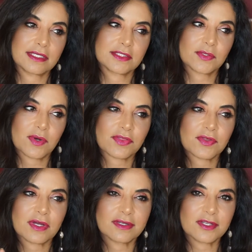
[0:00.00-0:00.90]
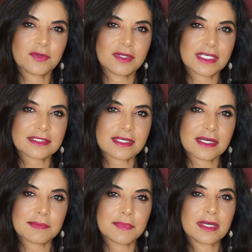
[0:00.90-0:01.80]
And so I thought, you know, next
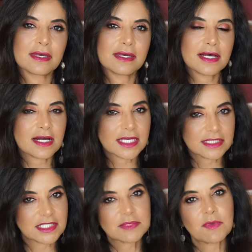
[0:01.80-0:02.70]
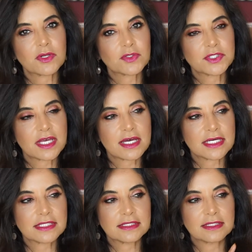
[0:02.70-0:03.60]
time I'll get the smaller
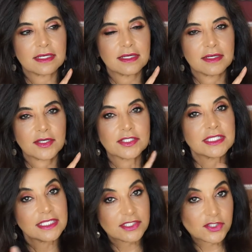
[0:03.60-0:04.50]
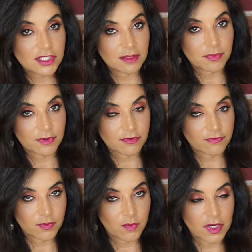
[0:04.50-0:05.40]
size because it is cheaper
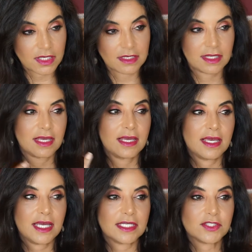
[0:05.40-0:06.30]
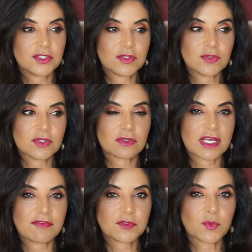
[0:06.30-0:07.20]
for one. And two, you
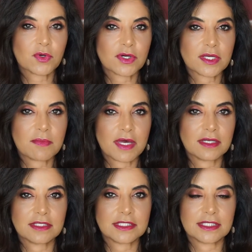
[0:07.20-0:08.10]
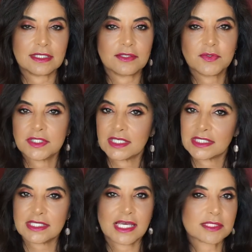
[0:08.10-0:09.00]
don't have to worry about uh, losing
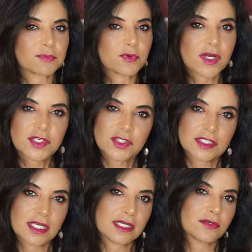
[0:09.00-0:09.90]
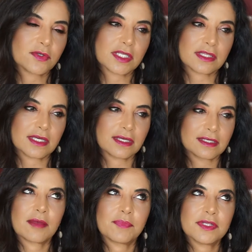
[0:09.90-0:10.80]
its expiration date or
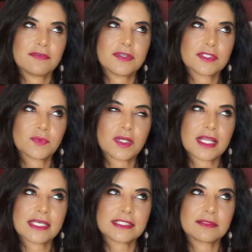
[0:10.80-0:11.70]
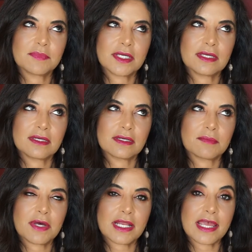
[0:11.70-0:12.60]
anything. I believe this one lasted me
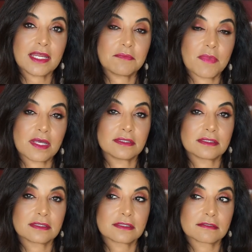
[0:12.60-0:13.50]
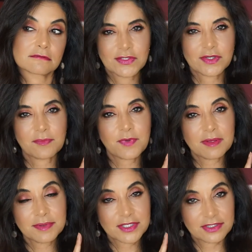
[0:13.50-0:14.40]
about eight months. So I
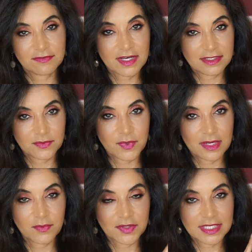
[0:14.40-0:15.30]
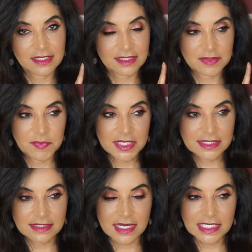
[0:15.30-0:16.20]
probably could have gotten away with getting the big
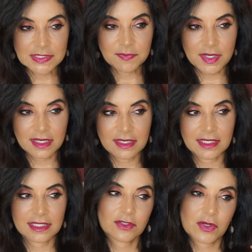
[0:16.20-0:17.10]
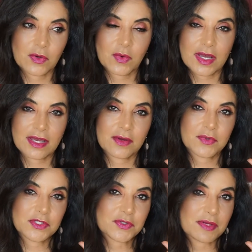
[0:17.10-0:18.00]
size, but you know, I
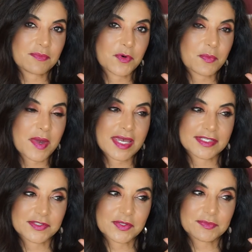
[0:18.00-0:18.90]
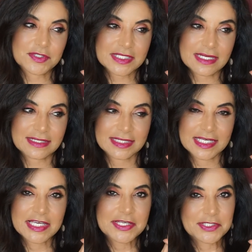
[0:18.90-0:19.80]
want to try more masks. So I'm just kind of
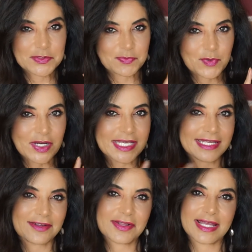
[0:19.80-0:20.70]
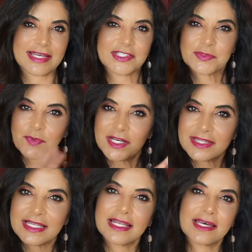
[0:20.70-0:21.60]
spreading it all out,
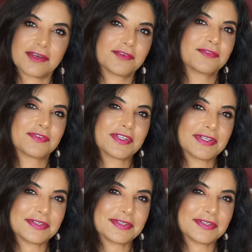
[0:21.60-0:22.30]
spreading the love, you